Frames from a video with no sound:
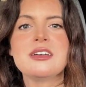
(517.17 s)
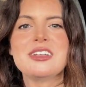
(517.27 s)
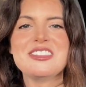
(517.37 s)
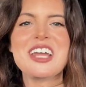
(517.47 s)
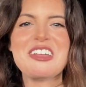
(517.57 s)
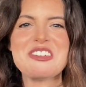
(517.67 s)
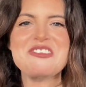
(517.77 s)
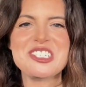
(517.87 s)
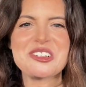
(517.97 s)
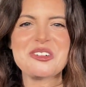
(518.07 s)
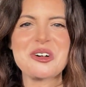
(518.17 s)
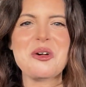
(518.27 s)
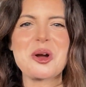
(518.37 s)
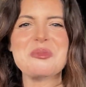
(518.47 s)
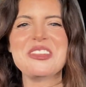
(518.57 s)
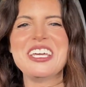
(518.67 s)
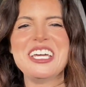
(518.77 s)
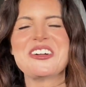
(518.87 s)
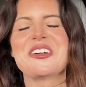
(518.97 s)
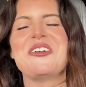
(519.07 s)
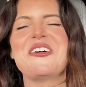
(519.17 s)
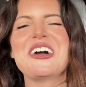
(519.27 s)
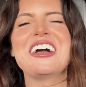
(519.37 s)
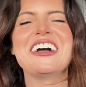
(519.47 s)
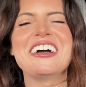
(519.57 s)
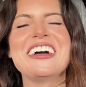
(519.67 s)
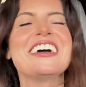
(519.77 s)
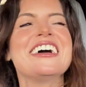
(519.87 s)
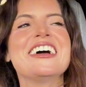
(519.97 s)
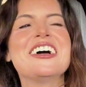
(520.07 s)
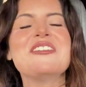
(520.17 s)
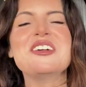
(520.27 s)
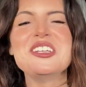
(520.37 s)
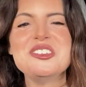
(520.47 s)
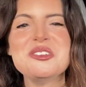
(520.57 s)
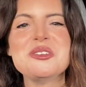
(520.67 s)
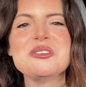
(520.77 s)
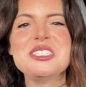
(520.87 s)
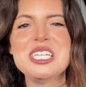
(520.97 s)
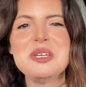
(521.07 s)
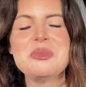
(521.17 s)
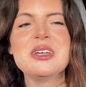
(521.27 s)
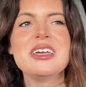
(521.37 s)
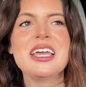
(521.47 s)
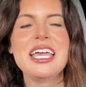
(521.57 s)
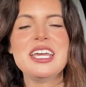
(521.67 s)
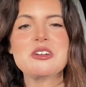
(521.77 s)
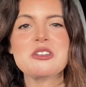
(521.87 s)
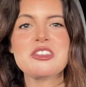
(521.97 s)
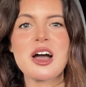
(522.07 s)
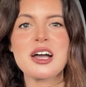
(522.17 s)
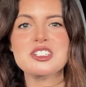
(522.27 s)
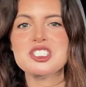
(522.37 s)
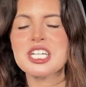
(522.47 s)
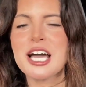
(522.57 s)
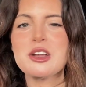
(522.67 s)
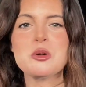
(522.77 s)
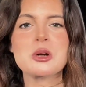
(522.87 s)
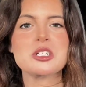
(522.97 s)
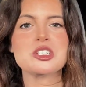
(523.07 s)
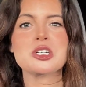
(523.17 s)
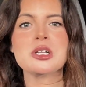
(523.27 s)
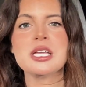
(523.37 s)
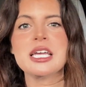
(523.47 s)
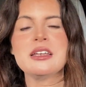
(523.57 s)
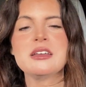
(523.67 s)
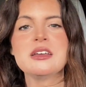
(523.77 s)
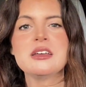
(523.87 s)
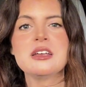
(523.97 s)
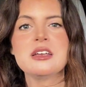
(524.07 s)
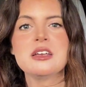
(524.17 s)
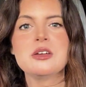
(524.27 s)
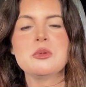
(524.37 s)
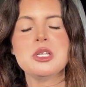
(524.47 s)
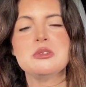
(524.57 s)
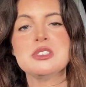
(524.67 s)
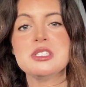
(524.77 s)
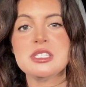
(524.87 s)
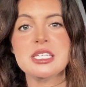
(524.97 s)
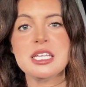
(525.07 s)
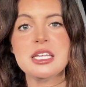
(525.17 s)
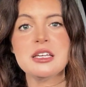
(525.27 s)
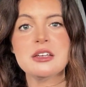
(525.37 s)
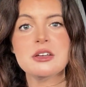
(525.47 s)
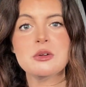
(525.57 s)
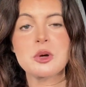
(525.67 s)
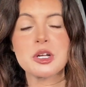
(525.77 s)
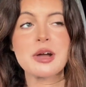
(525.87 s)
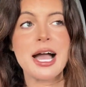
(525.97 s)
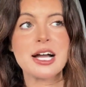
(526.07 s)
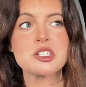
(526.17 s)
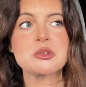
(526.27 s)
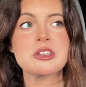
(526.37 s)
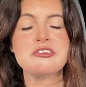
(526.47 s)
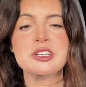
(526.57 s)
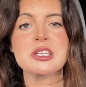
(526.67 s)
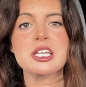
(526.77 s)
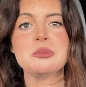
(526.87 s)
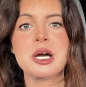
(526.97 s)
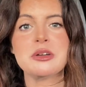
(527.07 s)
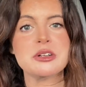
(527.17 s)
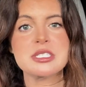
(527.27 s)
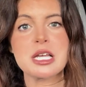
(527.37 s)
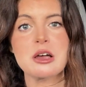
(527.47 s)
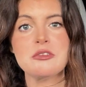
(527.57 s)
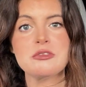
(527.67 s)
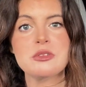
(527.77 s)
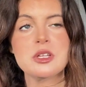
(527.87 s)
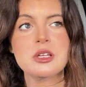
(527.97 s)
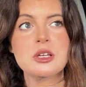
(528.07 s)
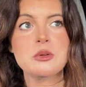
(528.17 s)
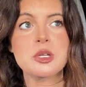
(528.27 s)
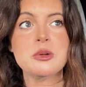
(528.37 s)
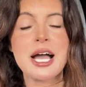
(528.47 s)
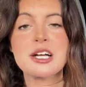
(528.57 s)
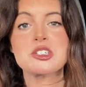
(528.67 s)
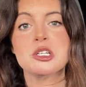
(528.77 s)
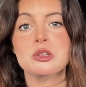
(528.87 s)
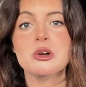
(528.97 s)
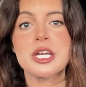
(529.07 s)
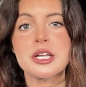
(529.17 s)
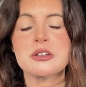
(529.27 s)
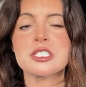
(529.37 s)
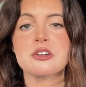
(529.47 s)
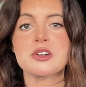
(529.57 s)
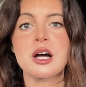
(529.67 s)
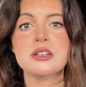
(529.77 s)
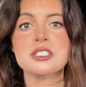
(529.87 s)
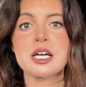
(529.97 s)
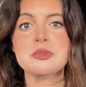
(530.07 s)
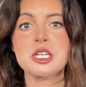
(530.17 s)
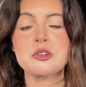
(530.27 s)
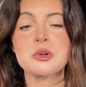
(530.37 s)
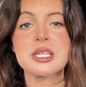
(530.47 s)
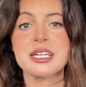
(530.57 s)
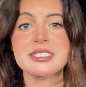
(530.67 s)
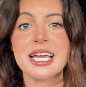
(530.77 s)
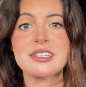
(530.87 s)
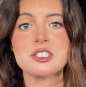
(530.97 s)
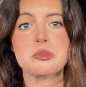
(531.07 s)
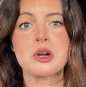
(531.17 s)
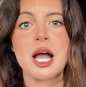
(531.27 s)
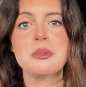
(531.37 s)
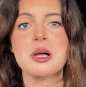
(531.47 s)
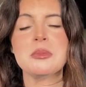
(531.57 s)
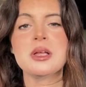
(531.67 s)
not the physical core, but the inner core, when you do those deep inner thought, shadow work journaling, when you see what you're actually feeling about yourself, when you actually look at your self-concept and you realize that's the problem,